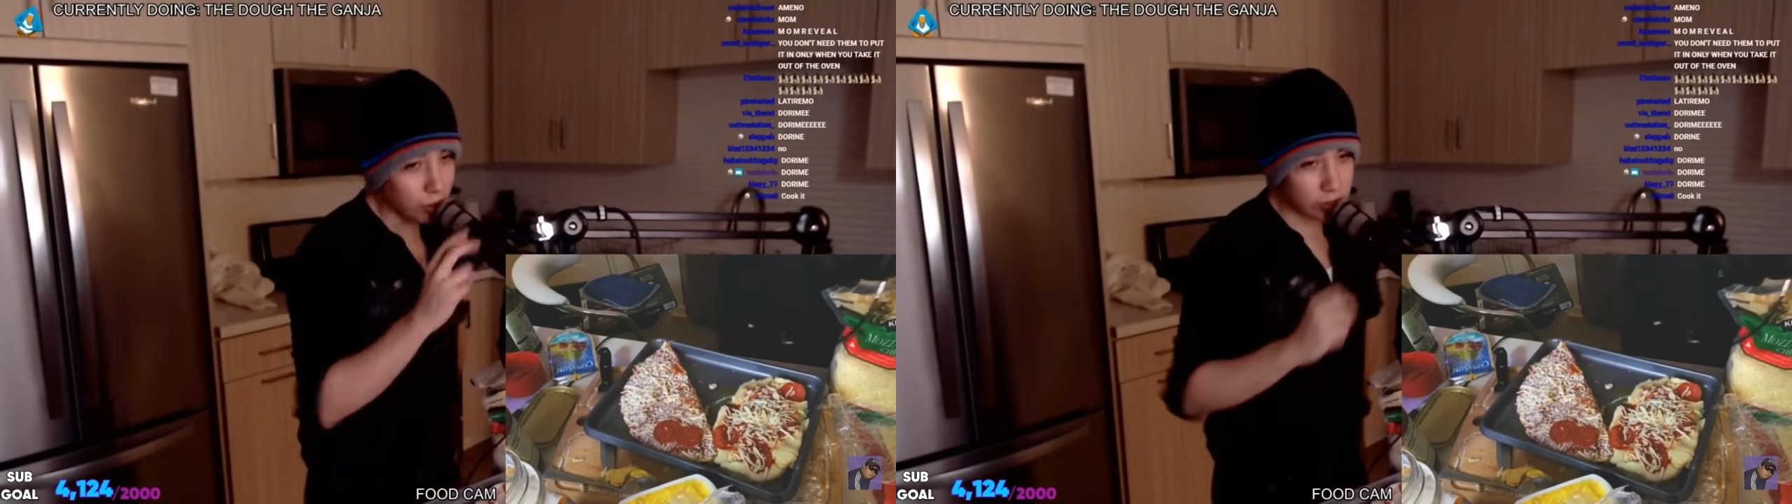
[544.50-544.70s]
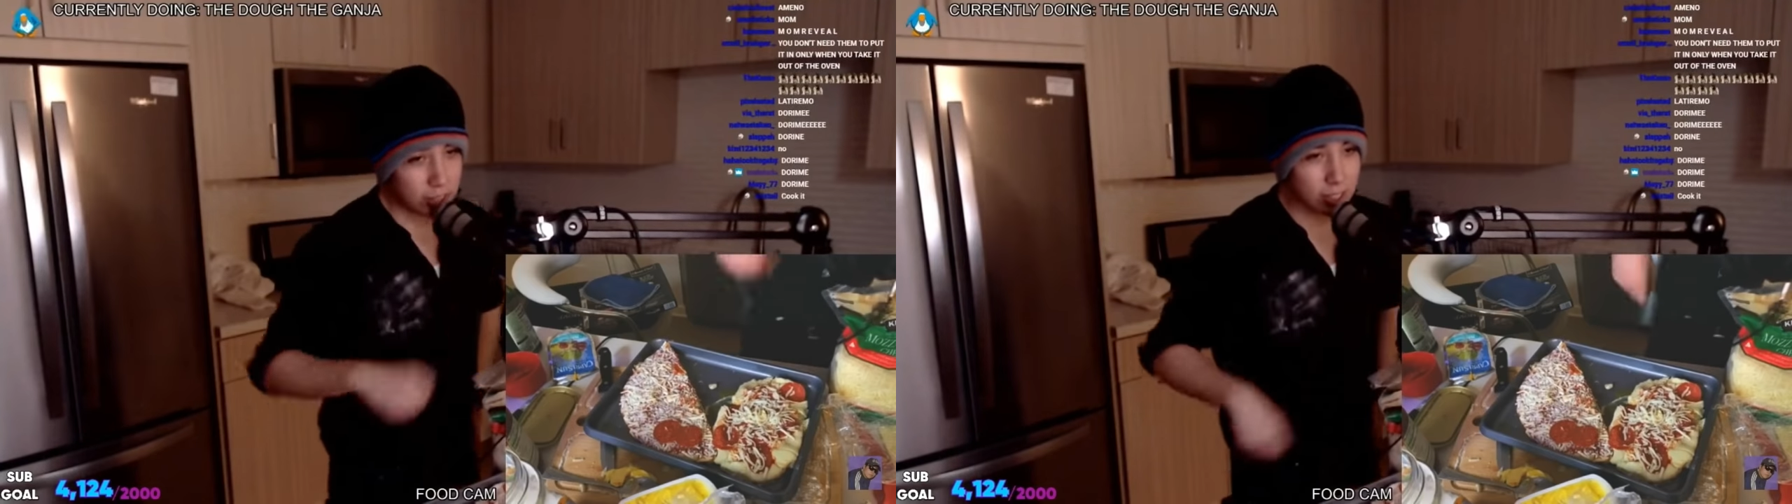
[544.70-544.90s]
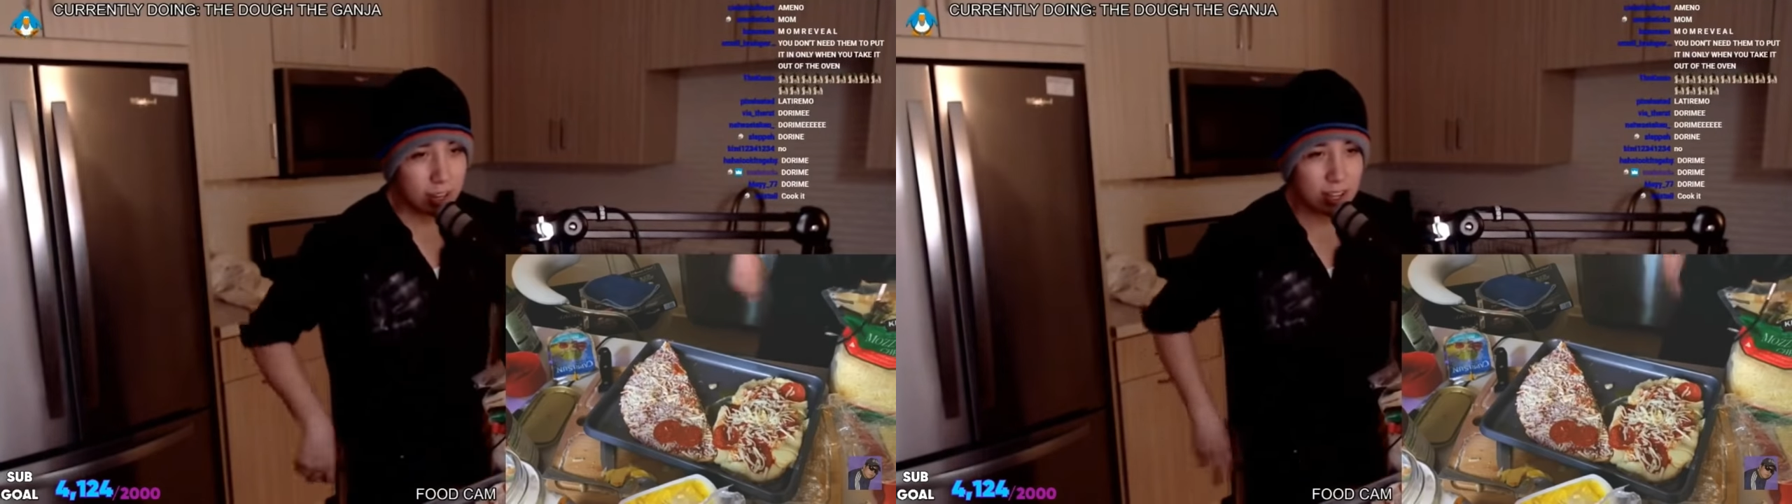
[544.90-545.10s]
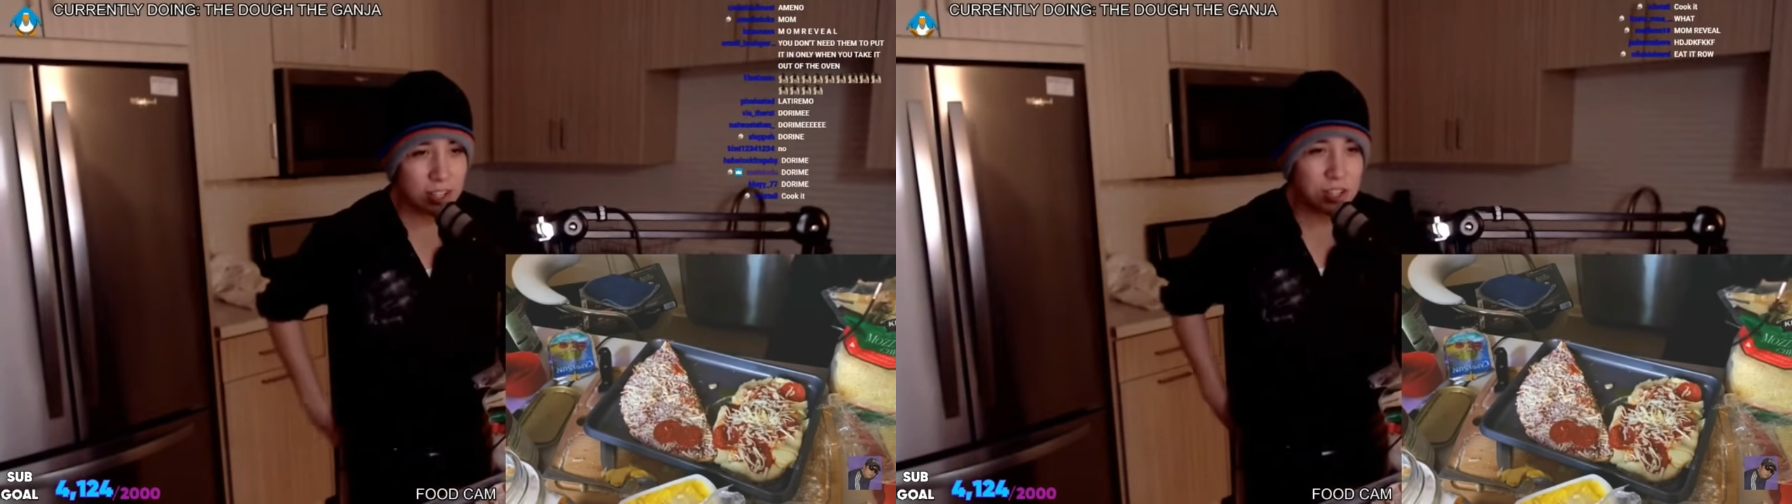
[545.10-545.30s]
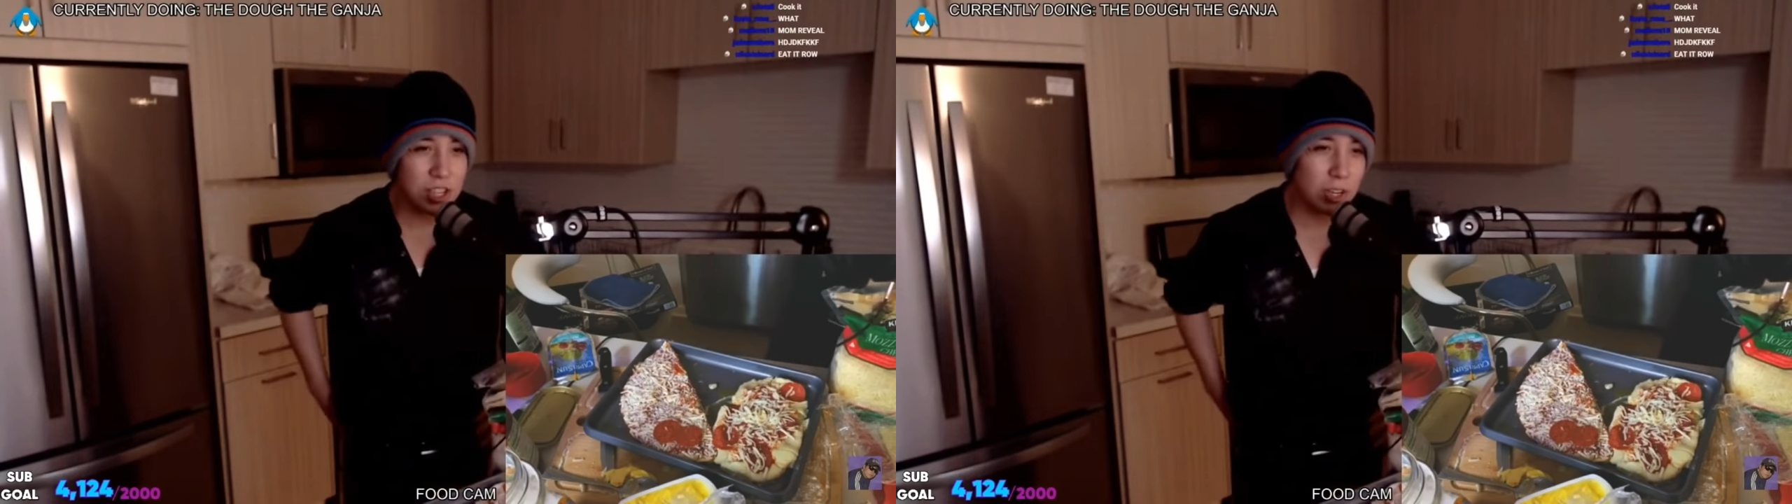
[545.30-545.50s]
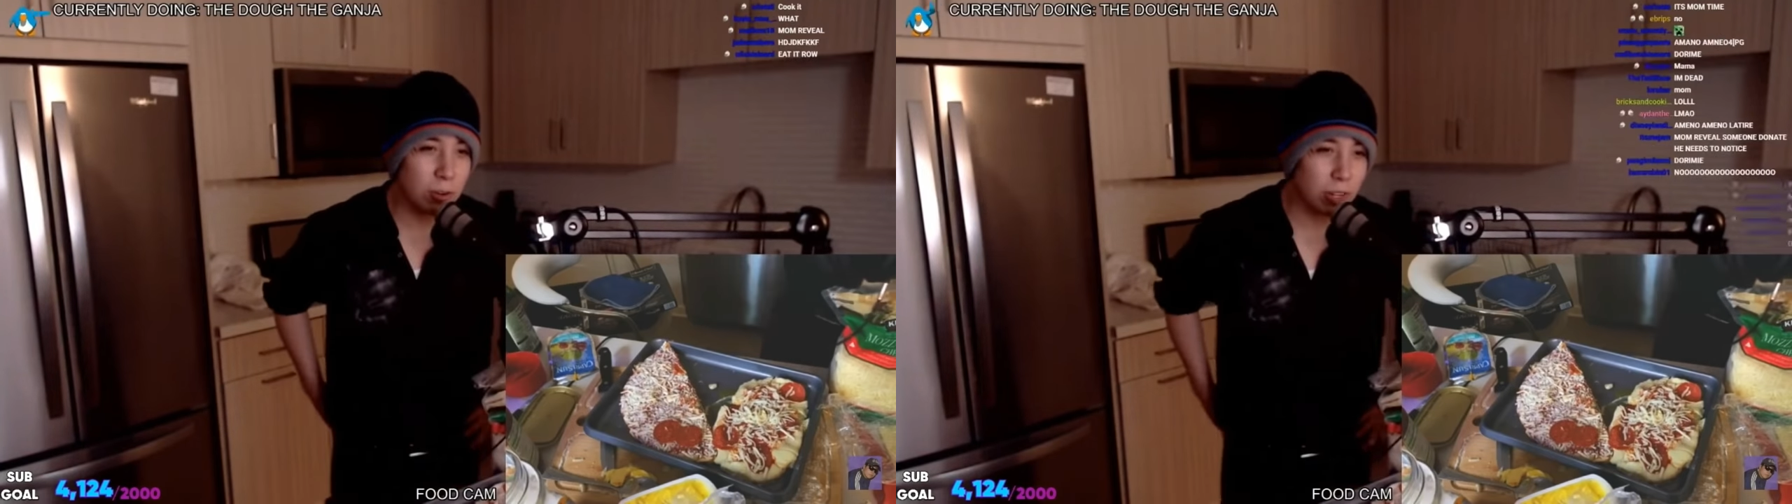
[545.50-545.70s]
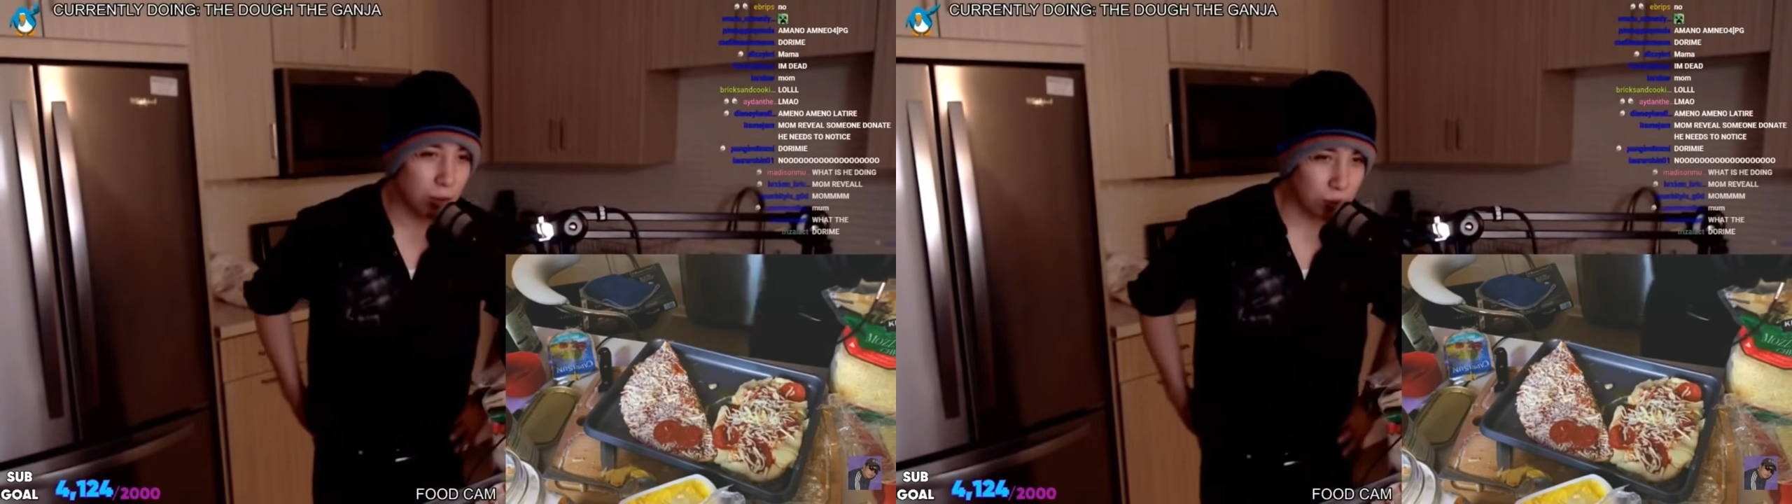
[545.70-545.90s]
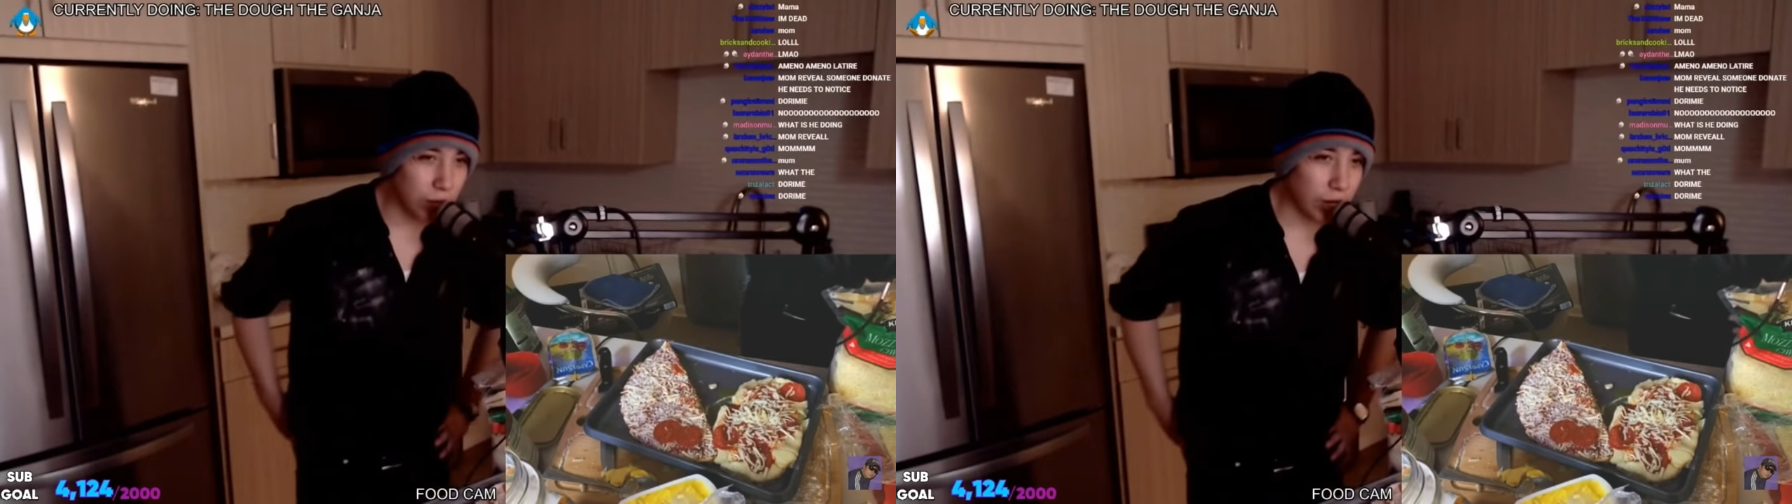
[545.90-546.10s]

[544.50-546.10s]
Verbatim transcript: there is secret